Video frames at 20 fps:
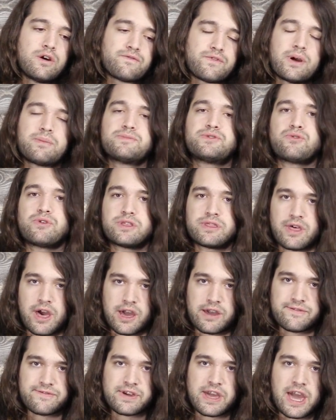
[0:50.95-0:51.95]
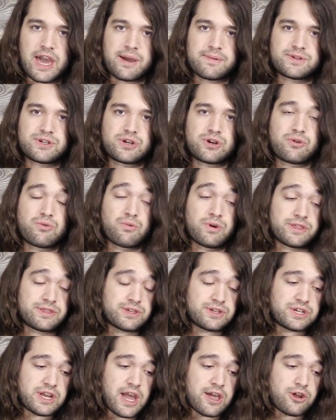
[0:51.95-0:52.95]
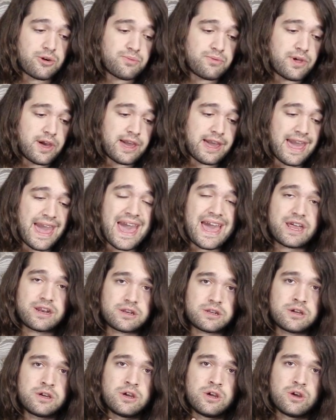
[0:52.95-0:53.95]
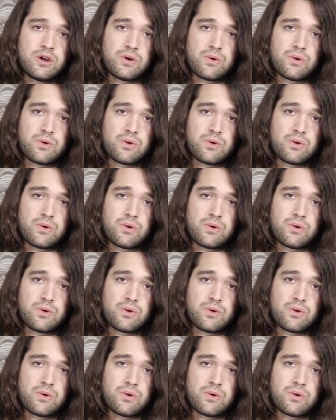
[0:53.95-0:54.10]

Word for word: from doing live capture with Shadowplay and